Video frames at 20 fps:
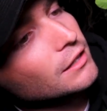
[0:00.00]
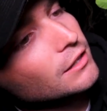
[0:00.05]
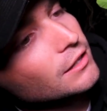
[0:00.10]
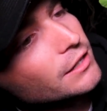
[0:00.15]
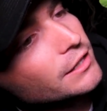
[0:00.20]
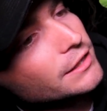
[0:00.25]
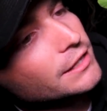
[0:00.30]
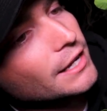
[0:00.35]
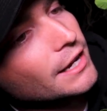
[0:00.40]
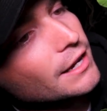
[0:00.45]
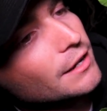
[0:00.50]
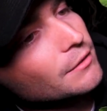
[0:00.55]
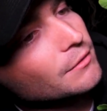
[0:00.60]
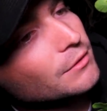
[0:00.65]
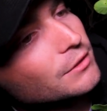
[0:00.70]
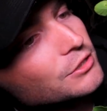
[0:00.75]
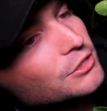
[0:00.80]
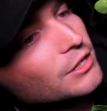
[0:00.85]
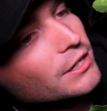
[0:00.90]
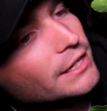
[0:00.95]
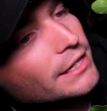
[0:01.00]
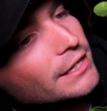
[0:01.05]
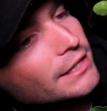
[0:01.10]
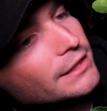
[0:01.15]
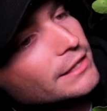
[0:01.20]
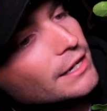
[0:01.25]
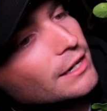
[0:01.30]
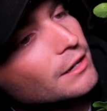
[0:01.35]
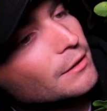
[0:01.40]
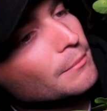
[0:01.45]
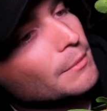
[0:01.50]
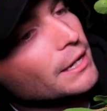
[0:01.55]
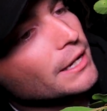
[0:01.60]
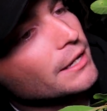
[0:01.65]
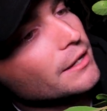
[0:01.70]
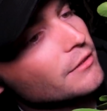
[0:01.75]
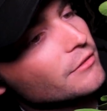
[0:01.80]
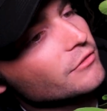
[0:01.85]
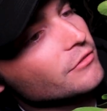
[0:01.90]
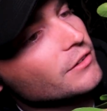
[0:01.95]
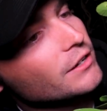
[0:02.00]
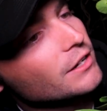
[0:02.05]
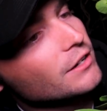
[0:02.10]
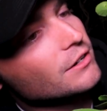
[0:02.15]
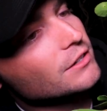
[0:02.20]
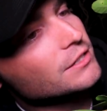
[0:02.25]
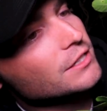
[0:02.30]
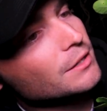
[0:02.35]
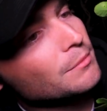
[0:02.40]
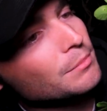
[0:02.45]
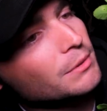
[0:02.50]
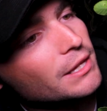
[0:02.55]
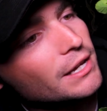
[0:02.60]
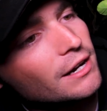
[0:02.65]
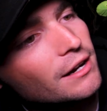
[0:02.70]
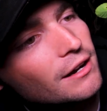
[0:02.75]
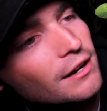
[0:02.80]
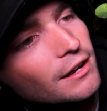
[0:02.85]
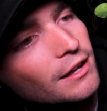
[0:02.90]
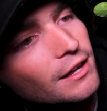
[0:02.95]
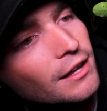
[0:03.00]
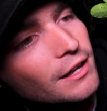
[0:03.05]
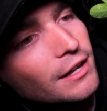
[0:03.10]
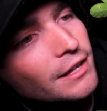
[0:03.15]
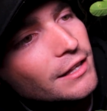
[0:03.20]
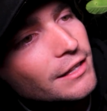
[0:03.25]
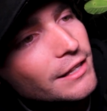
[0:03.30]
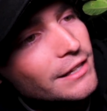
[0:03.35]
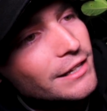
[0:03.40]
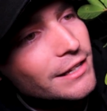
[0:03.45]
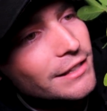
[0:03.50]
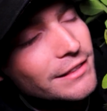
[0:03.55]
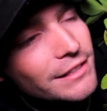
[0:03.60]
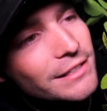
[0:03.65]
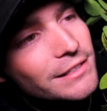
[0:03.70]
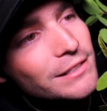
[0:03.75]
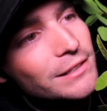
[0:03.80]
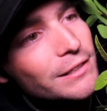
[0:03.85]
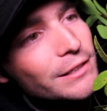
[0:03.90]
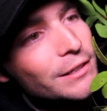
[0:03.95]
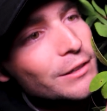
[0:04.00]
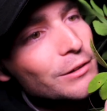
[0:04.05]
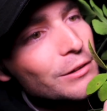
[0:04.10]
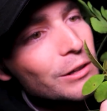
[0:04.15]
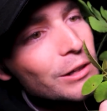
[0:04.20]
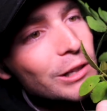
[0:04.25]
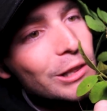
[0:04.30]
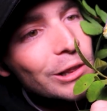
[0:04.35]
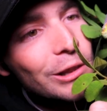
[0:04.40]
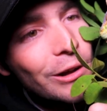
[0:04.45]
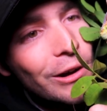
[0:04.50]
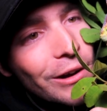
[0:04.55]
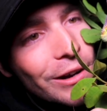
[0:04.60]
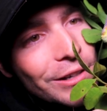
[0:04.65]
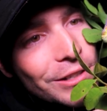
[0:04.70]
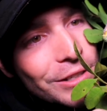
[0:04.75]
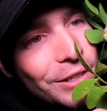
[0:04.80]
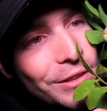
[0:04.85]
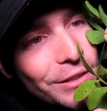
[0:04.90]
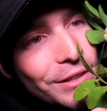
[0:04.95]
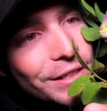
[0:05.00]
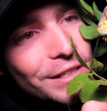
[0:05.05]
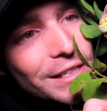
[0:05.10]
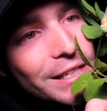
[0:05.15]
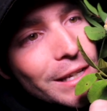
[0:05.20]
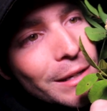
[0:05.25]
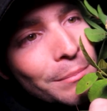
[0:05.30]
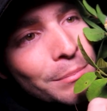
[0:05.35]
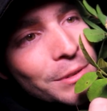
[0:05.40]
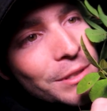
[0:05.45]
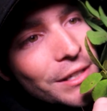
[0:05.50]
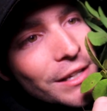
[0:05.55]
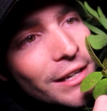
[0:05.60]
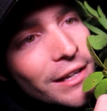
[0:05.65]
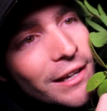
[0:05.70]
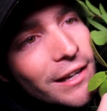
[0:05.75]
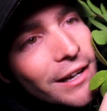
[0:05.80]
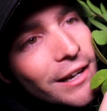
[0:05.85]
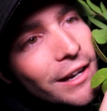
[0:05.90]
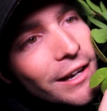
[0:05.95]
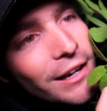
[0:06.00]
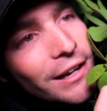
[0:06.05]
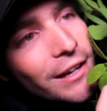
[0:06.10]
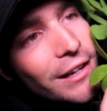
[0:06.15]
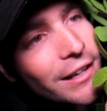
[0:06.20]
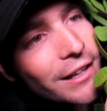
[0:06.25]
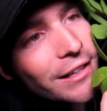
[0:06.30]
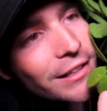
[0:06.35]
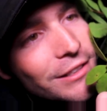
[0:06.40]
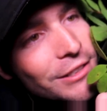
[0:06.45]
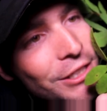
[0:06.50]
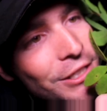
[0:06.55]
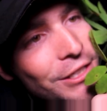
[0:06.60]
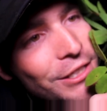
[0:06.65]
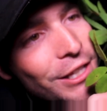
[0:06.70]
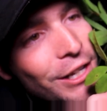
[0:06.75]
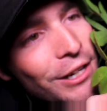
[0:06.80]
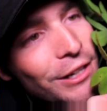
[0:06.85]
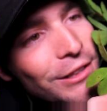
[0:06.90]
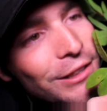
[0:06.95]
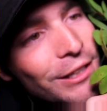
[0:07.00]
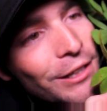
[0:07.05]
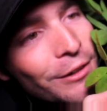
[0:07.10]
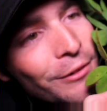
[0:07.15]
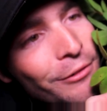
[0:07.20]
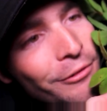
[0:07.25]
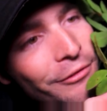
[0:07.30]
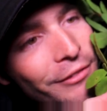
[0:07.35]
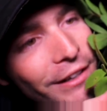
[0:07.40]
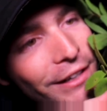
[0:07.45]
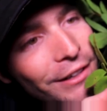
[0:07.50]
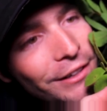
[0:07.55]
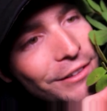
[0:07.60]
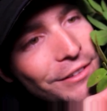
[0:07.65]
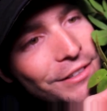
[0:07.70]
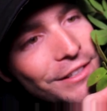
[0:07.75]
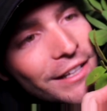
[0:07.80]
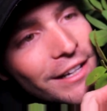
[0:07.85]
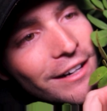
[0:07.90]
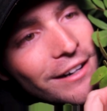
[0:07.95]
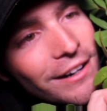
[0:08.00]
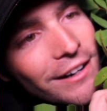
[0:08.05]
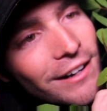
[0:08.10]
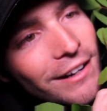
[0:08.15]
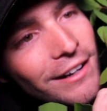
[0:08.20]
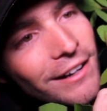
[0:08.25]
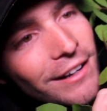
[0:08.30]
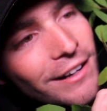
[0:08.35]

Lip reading: Look at that. I'll try to get that on my fingertip there. They got these little claws on the tips, just their little fingers there.